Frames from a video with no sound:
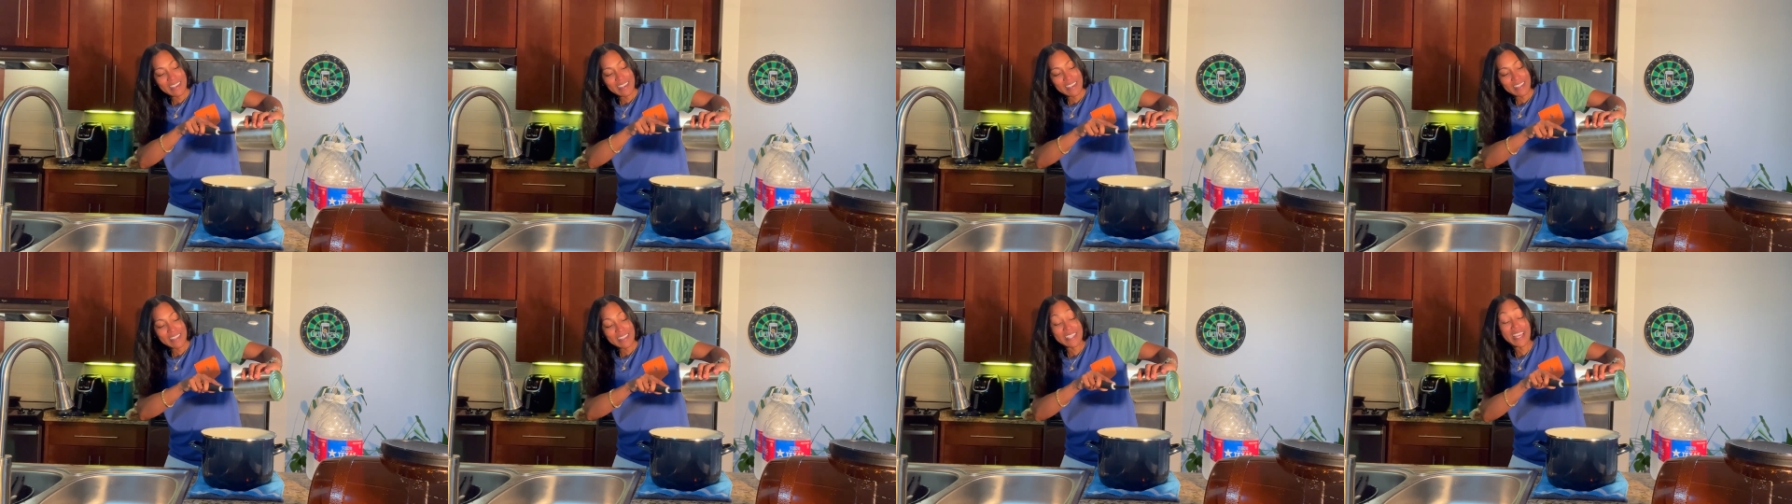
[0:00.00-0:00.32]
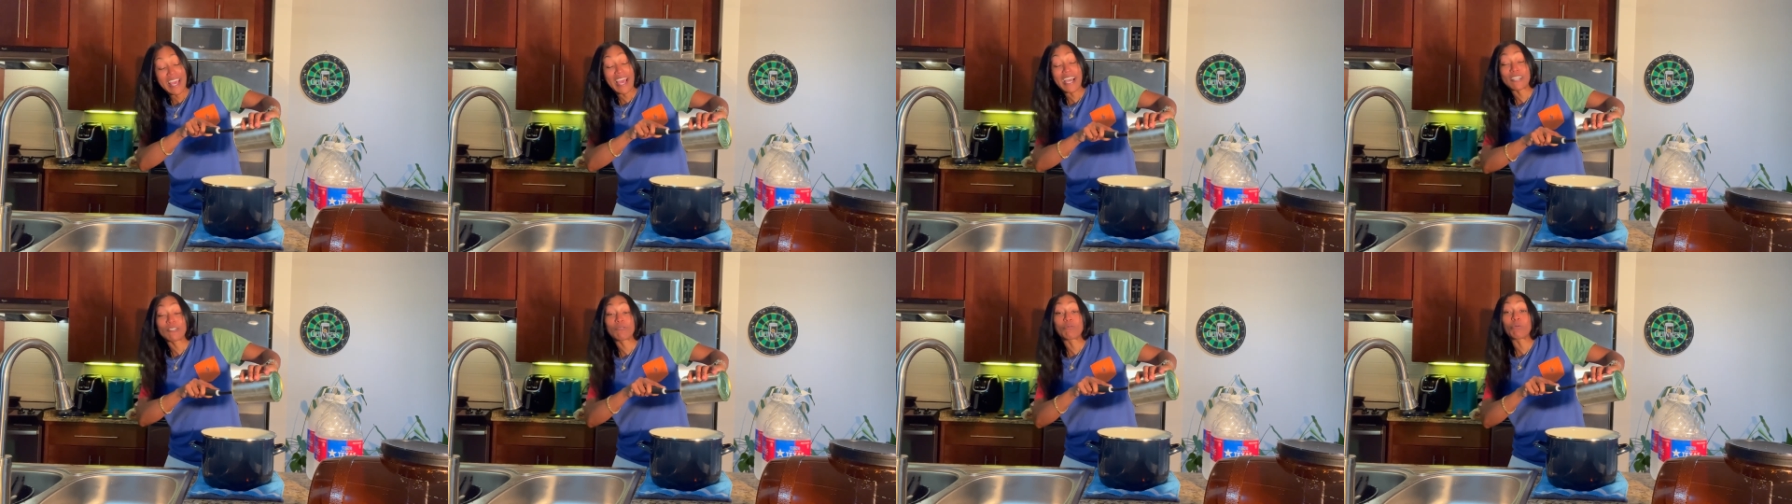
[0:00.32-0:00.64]
the
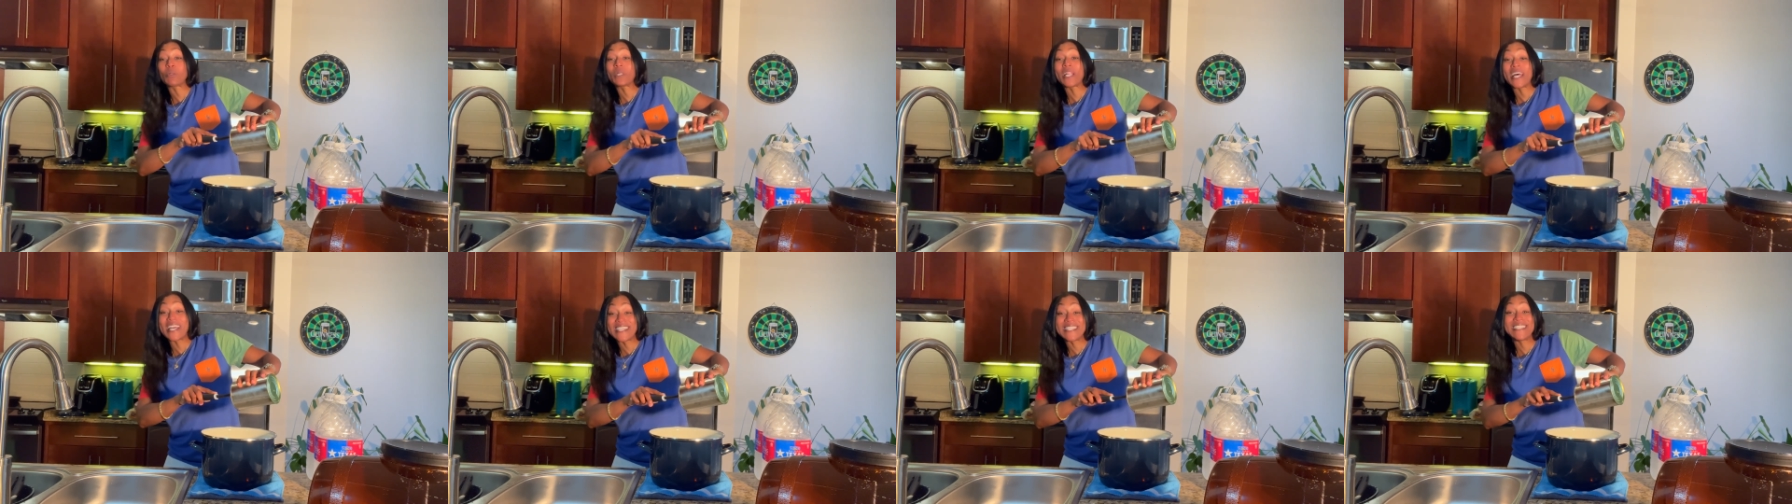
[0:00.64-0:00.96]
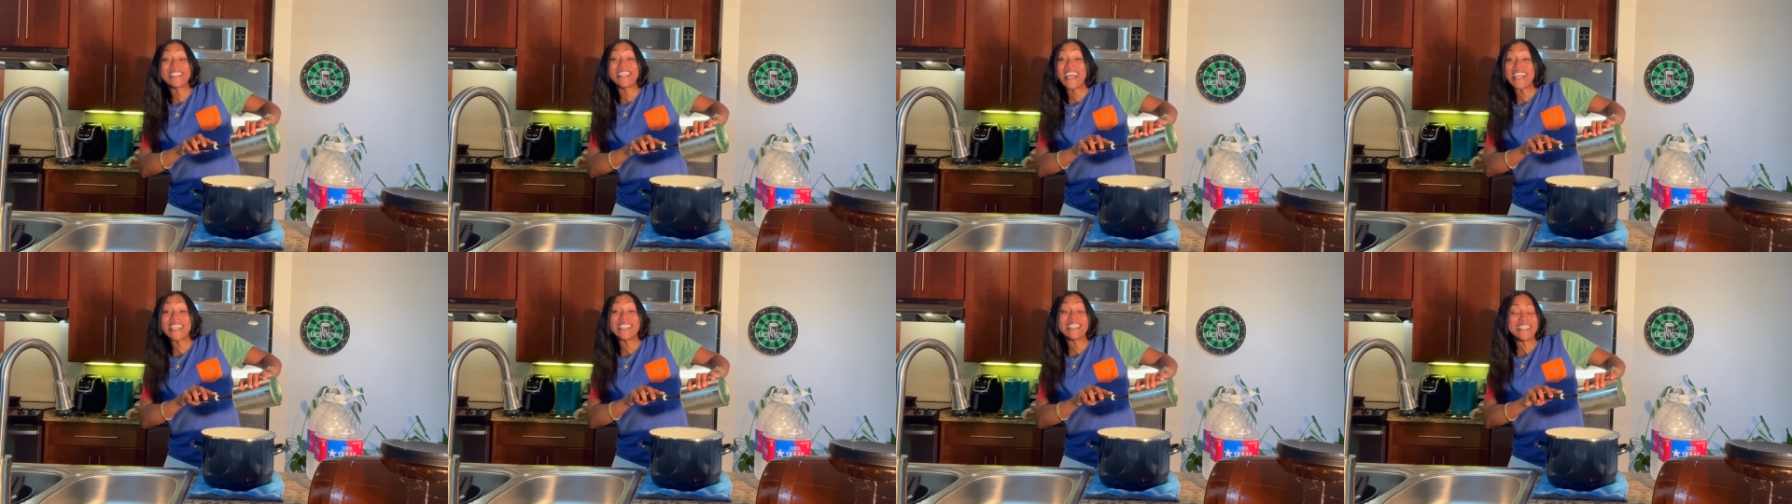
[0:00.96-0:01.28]
actual like
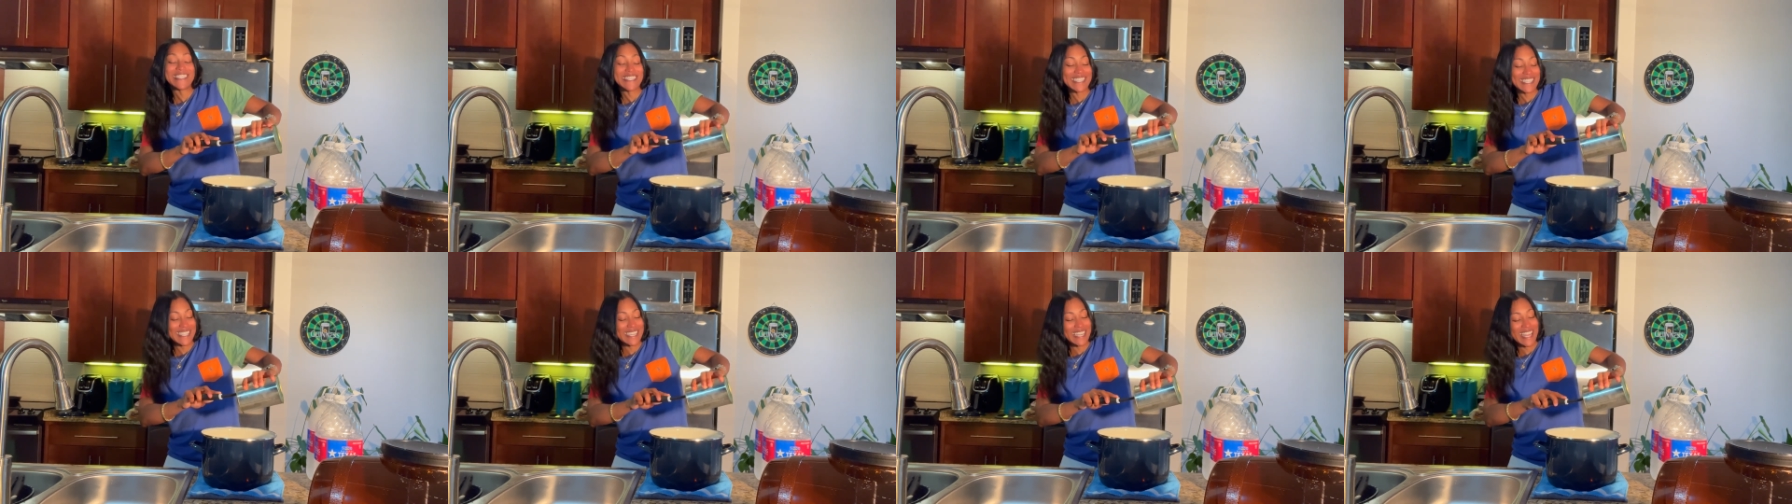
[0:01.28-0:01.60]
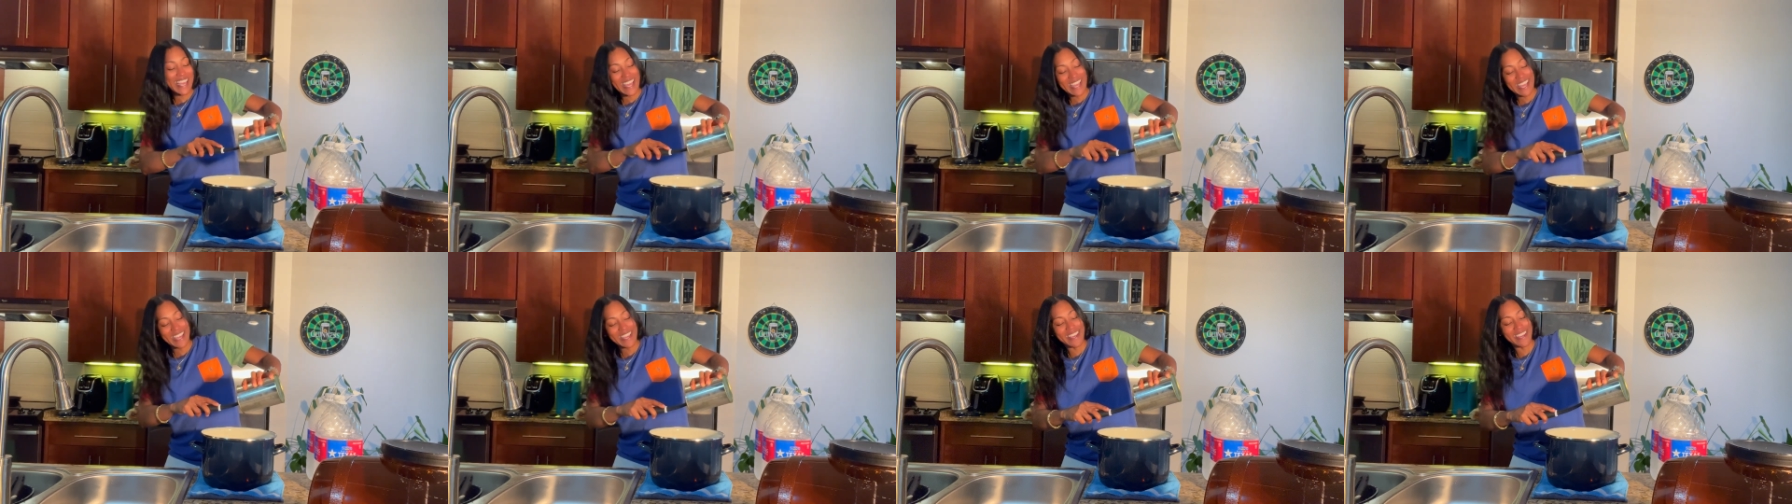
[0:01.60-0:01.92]
tasting
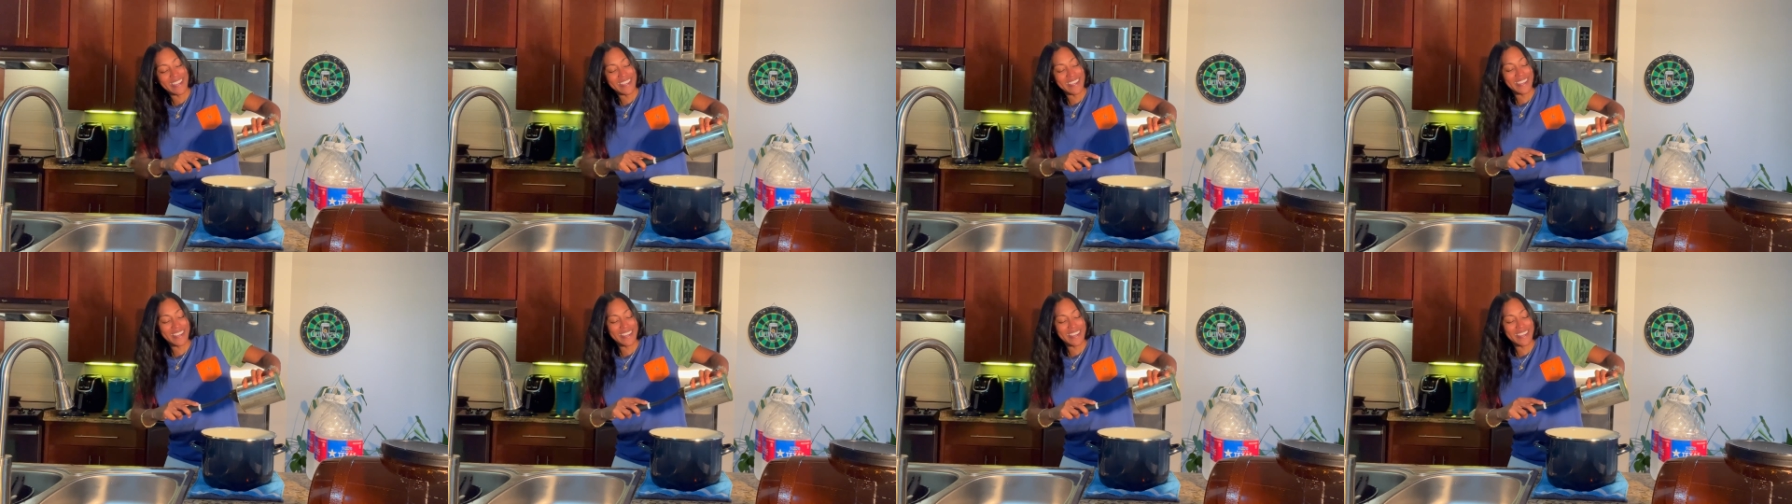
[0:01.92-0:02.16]
day